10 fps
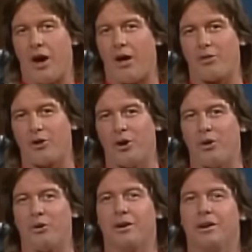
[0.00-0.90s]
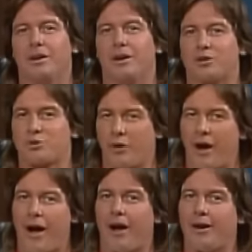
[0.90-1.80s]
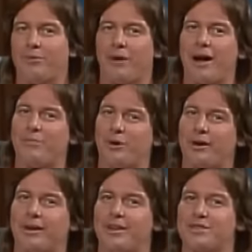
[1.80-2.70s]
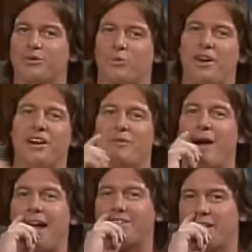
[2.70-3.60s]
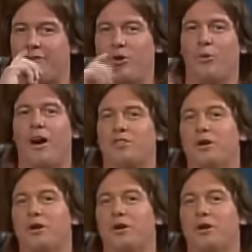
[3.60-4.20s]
although a draw in my book isn't winning a match. And if you want